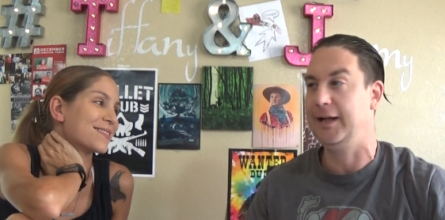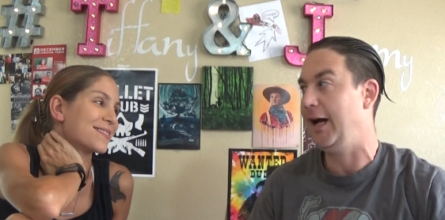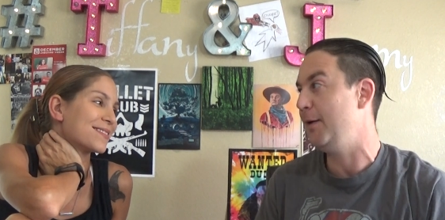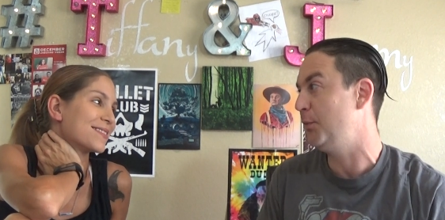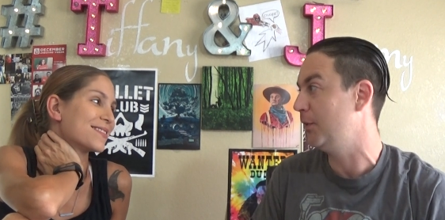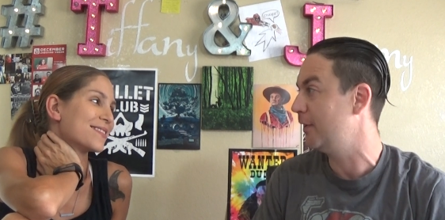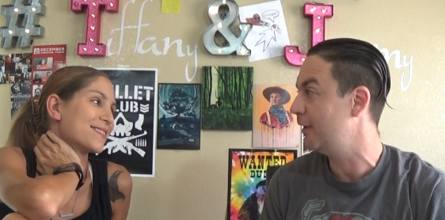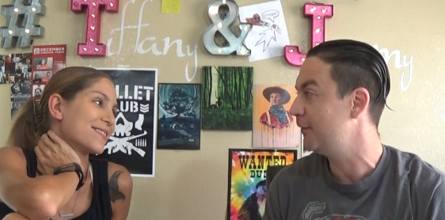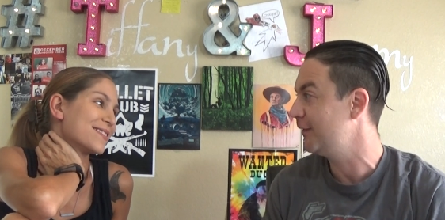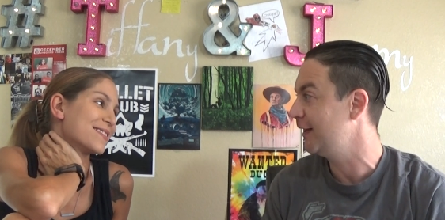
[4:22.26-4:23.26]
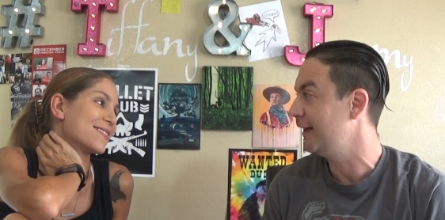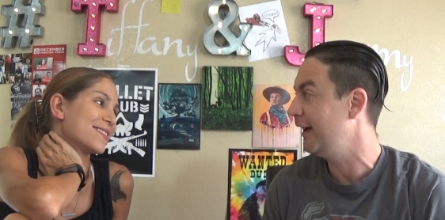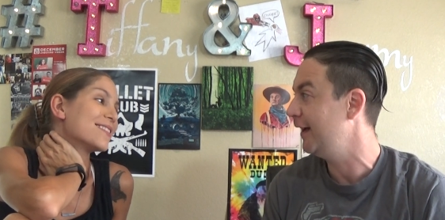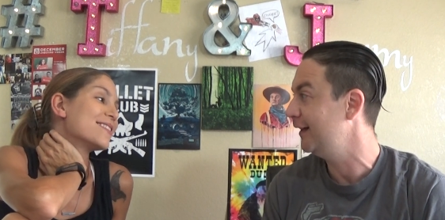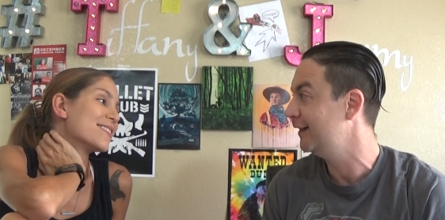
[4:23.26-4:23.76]
Speaker 1: that I pull off in a
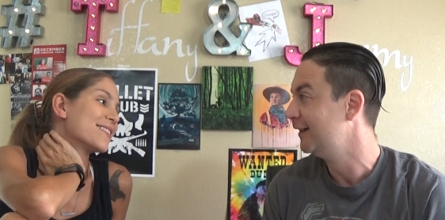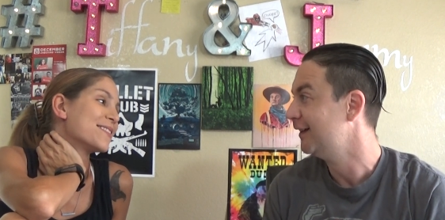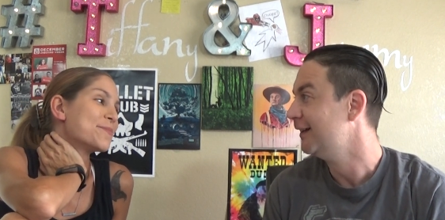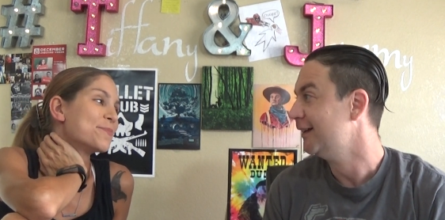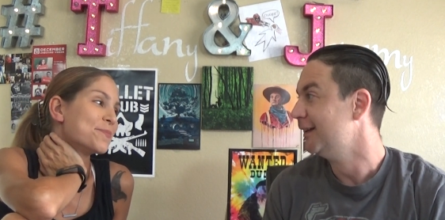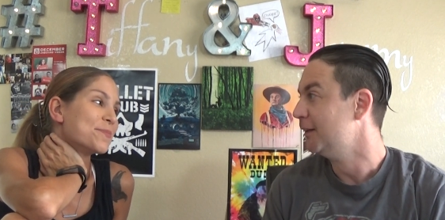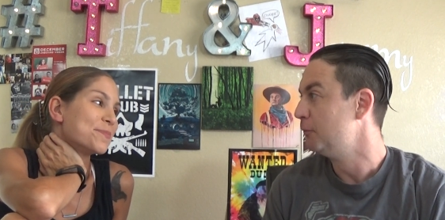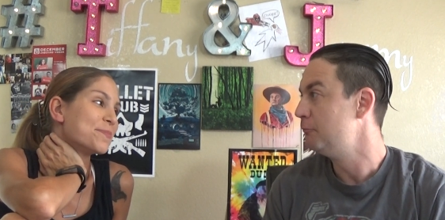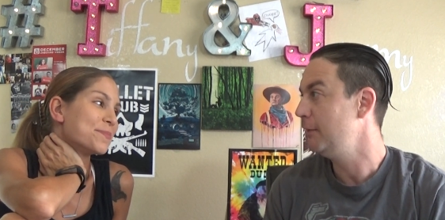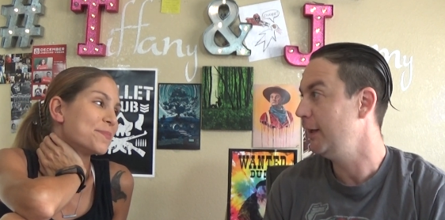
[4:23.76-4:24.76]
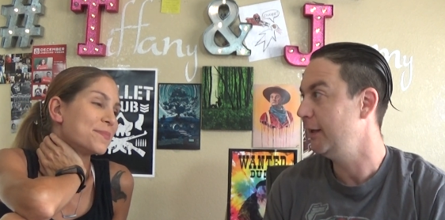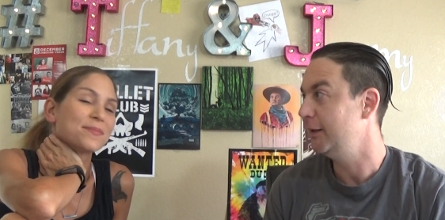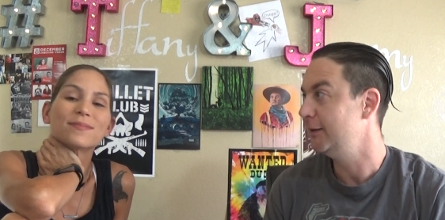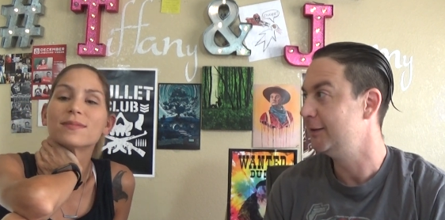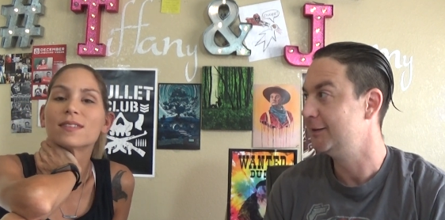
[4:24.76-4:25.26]
day?
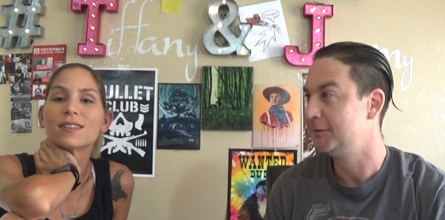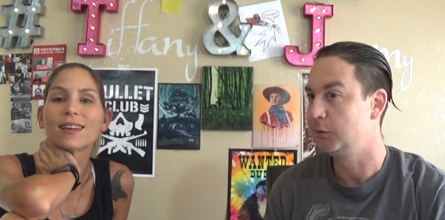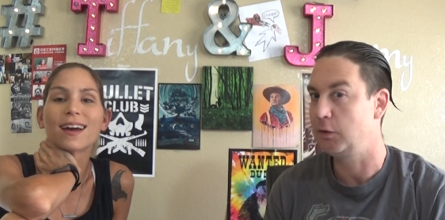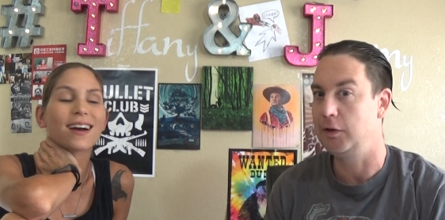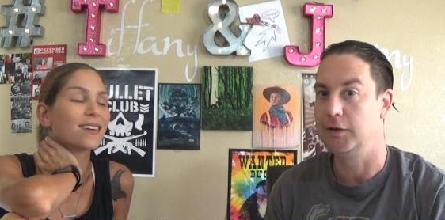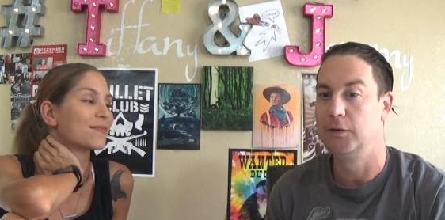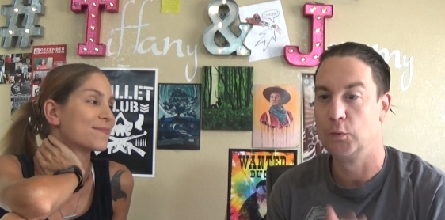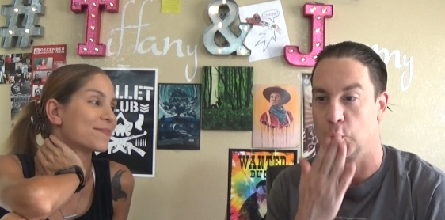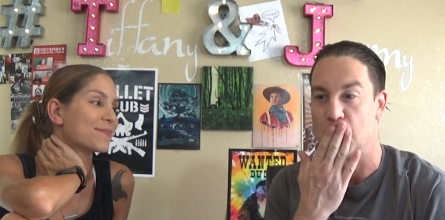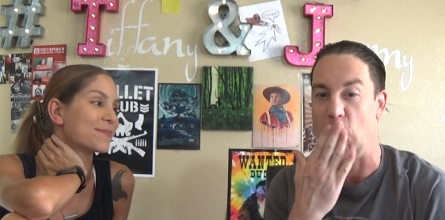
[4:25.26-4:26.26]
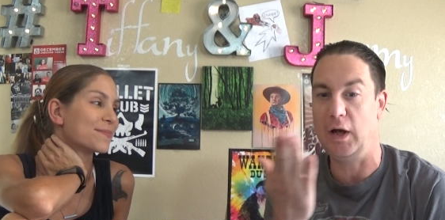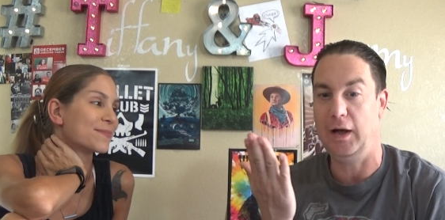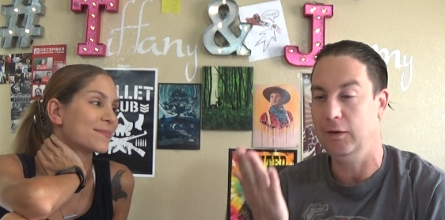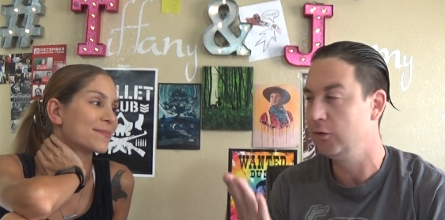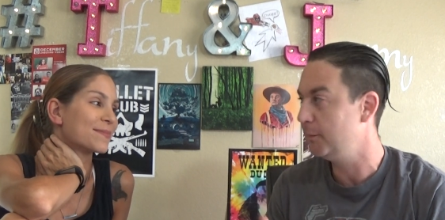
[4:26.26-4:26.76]
Man. Oh,
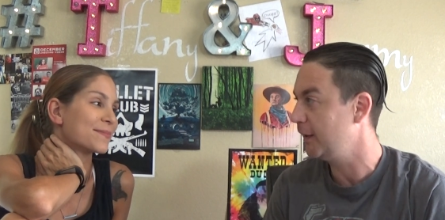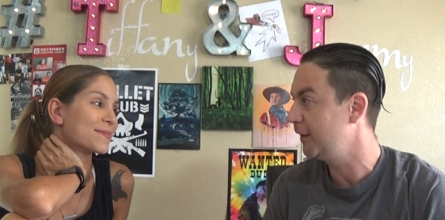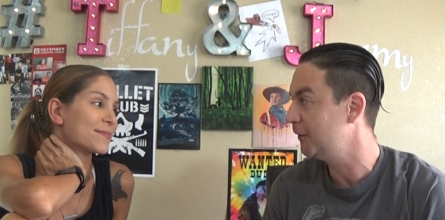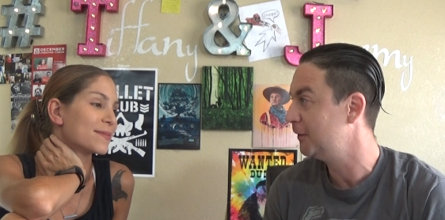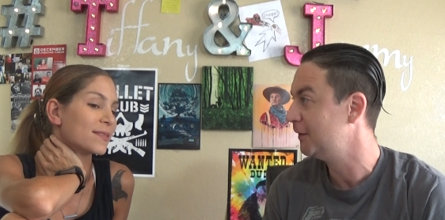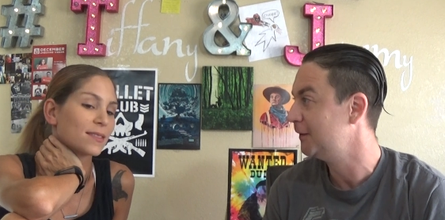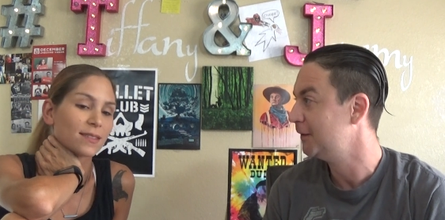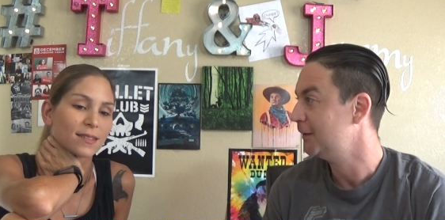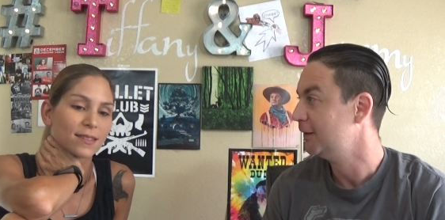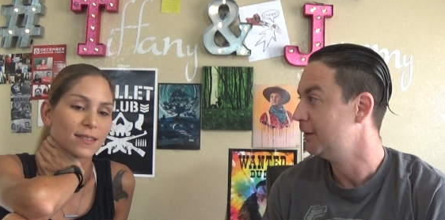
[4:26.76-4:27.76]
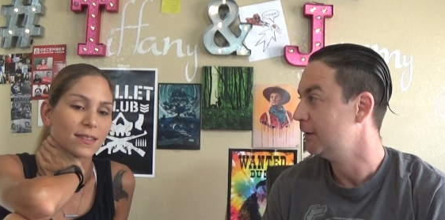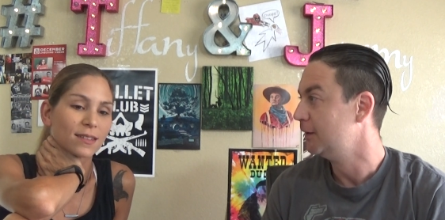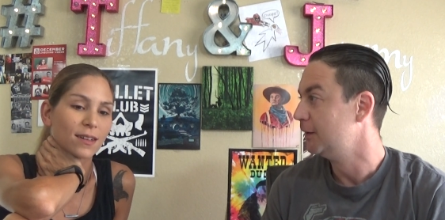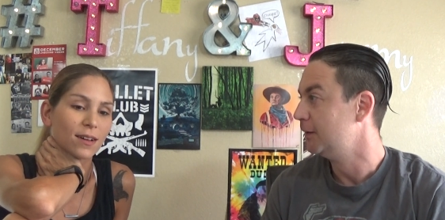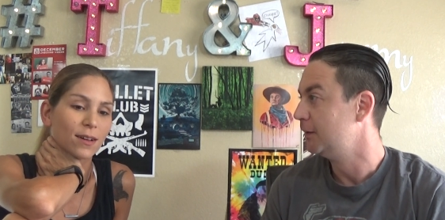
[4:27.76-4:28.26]
mwah. What about you?
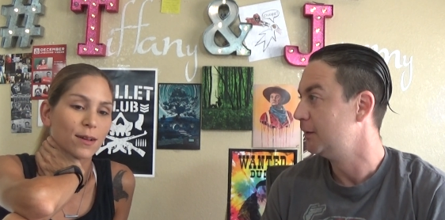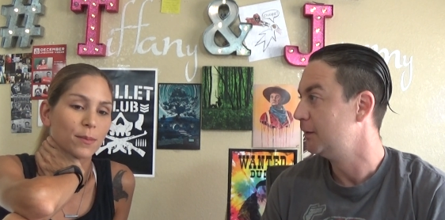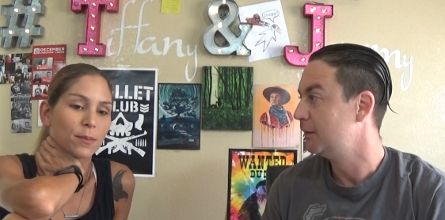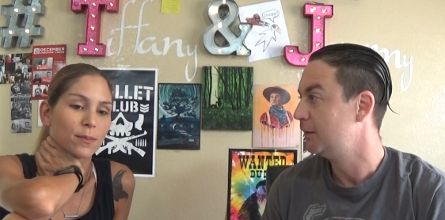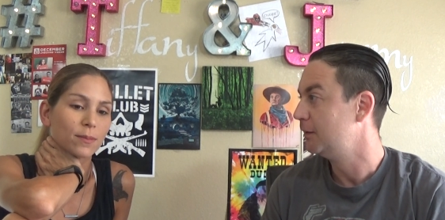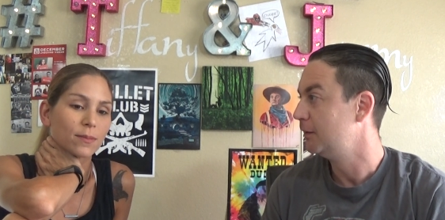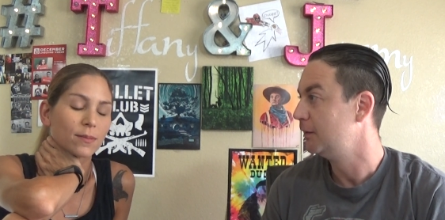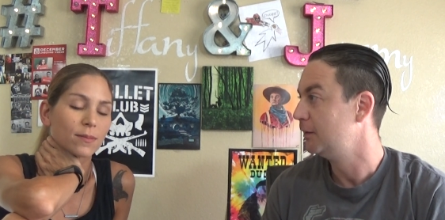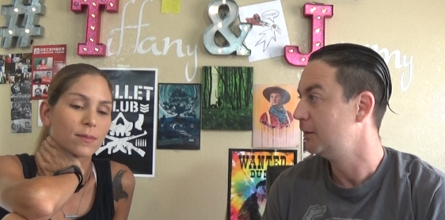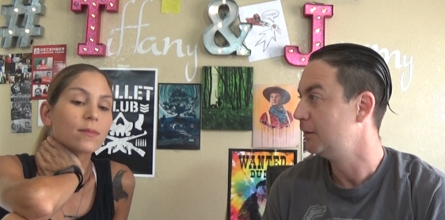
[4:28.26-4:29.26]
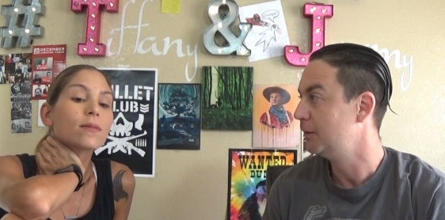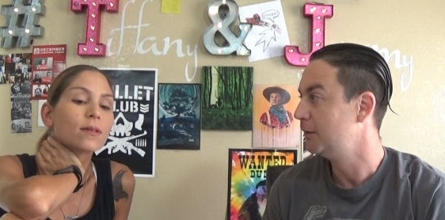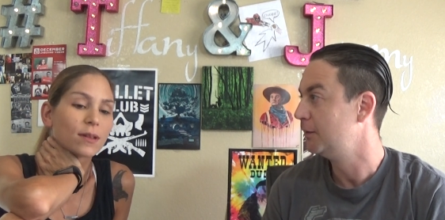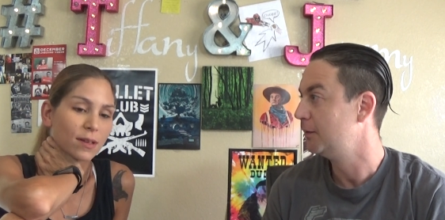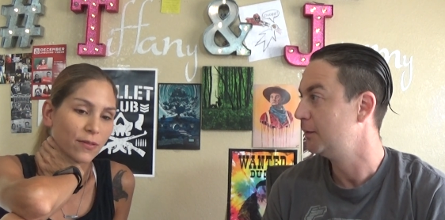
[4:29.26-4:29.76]
Speaker 2: Um,
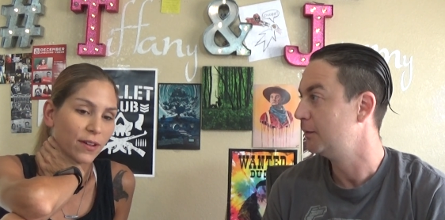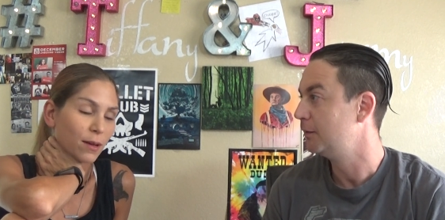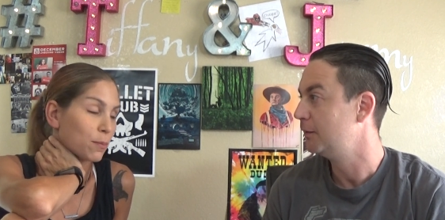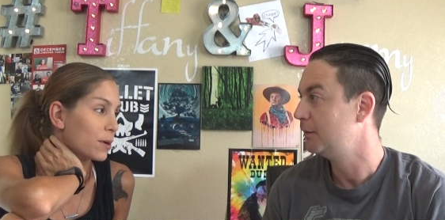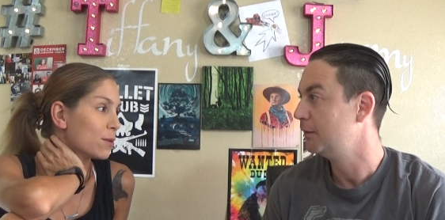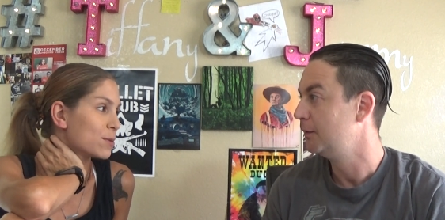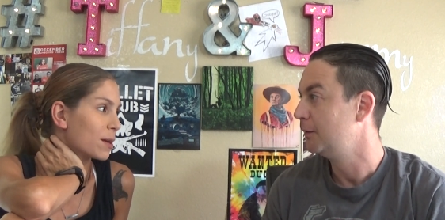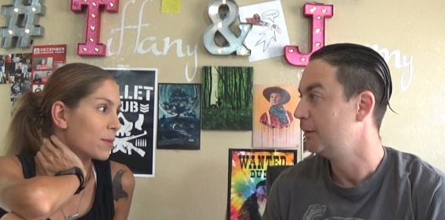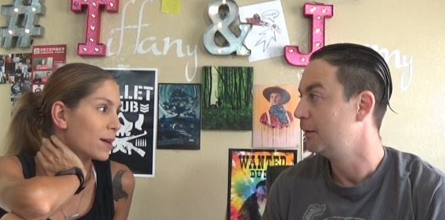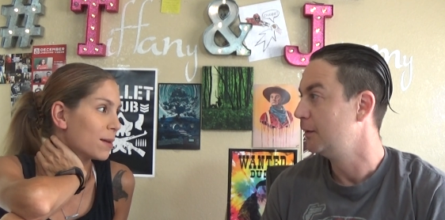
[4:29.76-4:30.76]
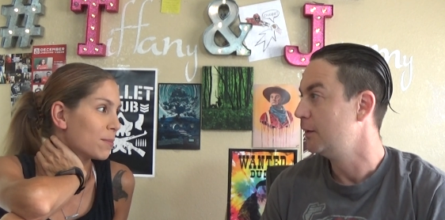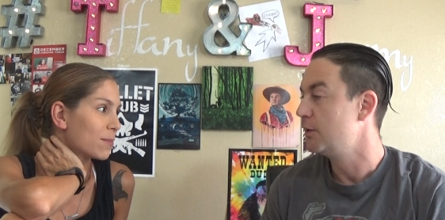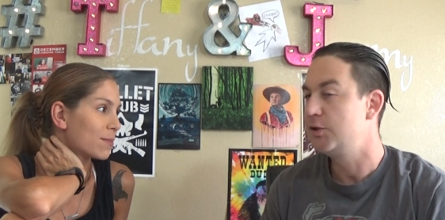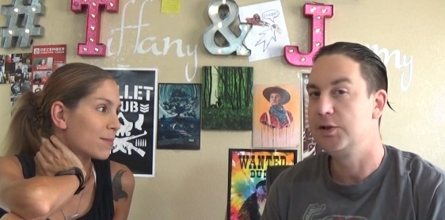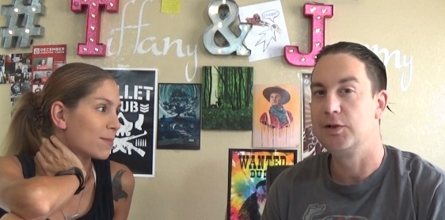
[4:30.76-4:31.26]
if he had boobs, I'd be in.
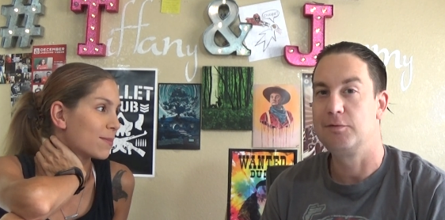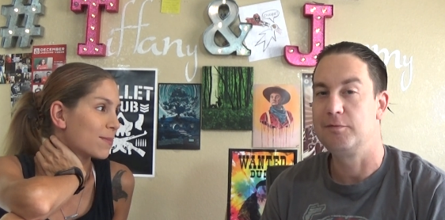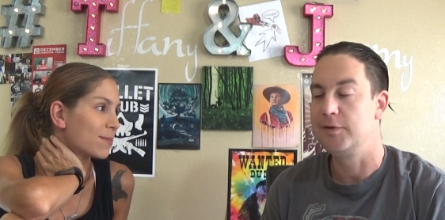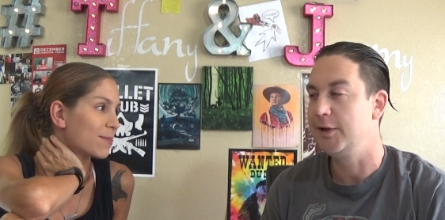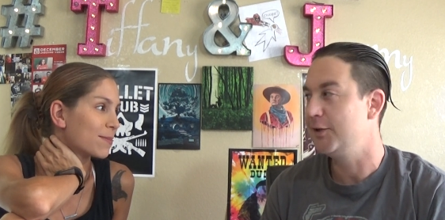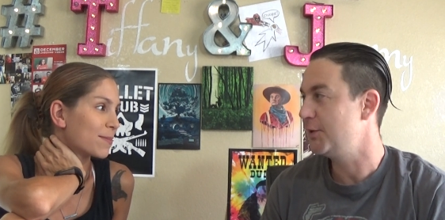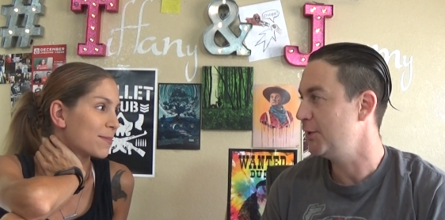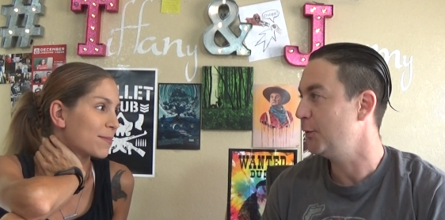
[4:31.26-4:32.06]
Speaker 1: Does he